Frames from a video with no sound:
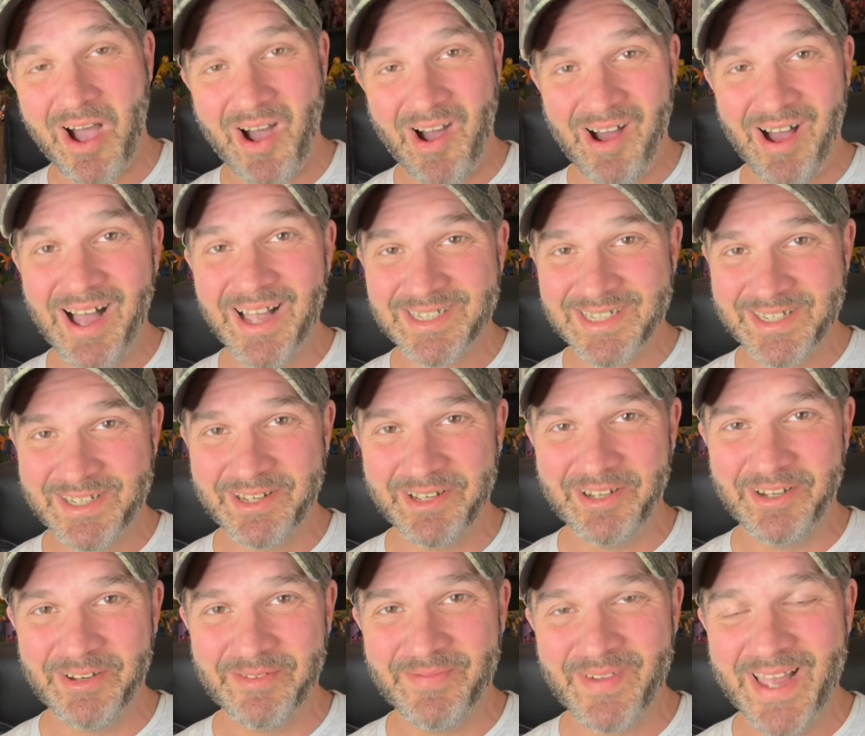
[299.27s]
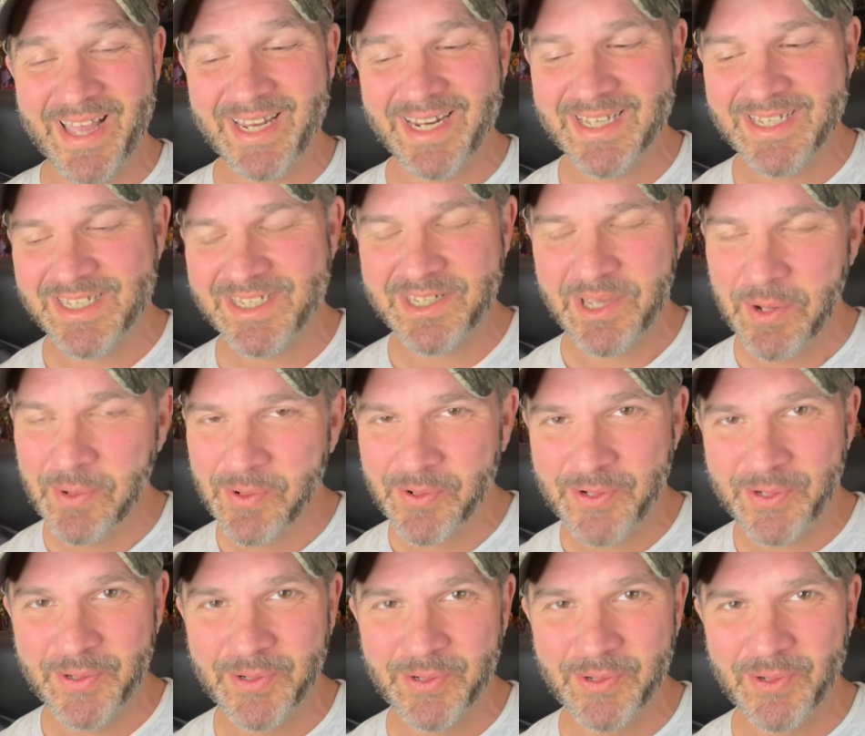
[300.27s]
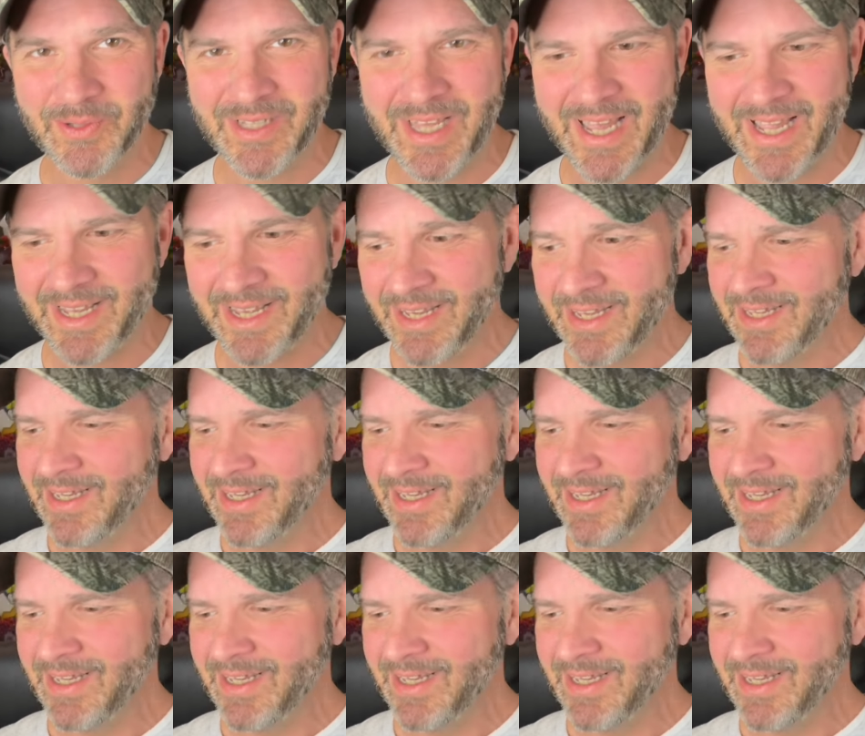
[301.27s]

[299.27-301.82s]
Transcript: awesome. It is so cool. Like,